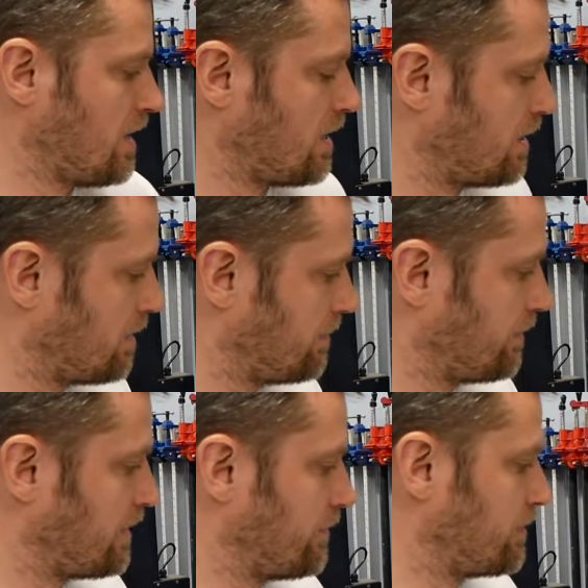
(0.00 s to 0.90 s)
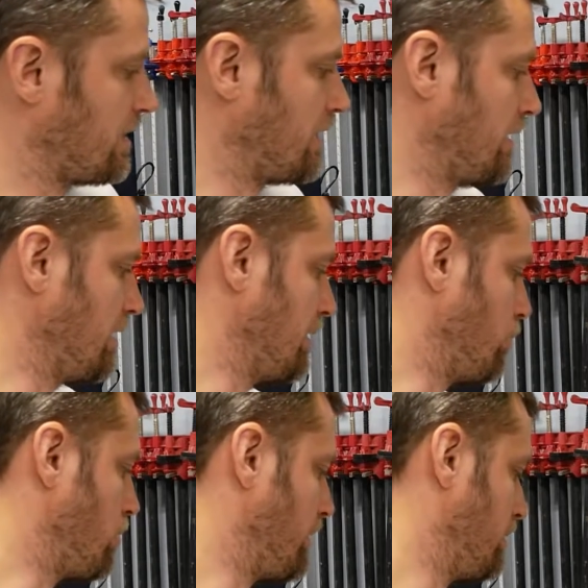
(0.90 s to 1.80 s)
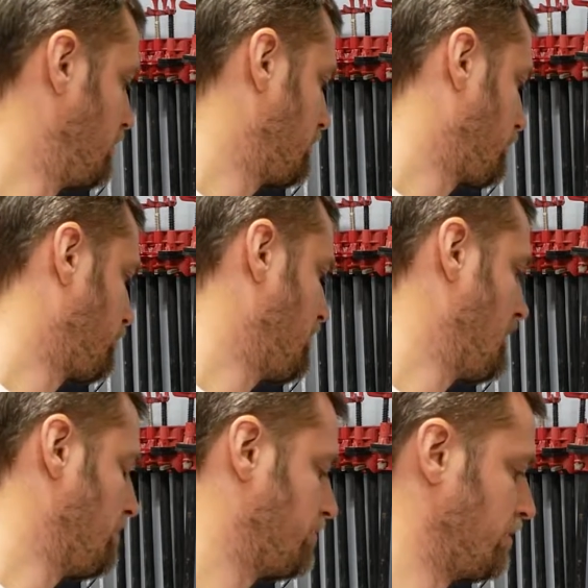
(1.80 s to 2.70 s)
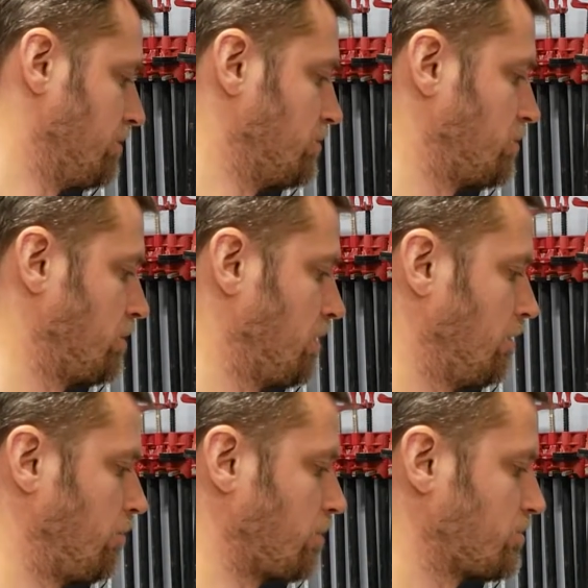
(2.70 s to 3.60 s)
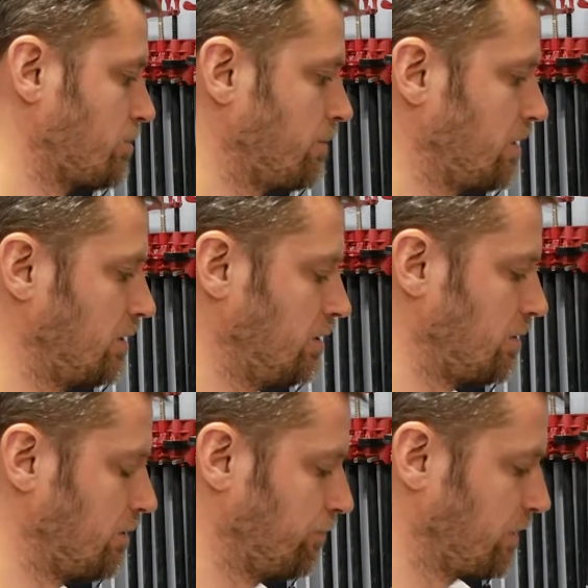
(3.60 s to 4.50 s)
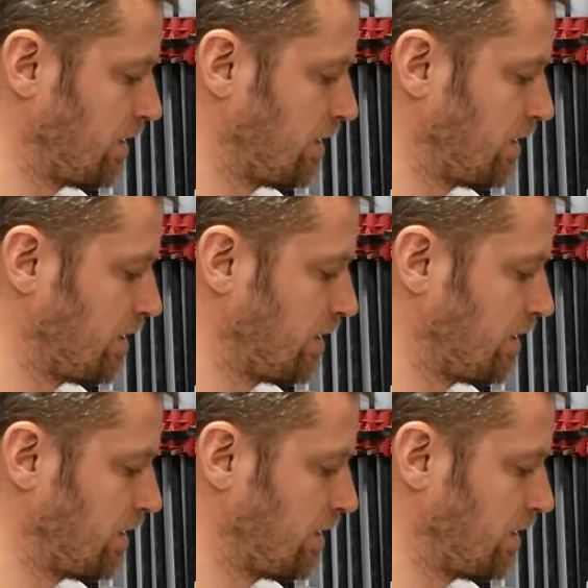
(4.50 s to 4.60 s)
And then I've got a 1 3/8 inch Forstner bit here.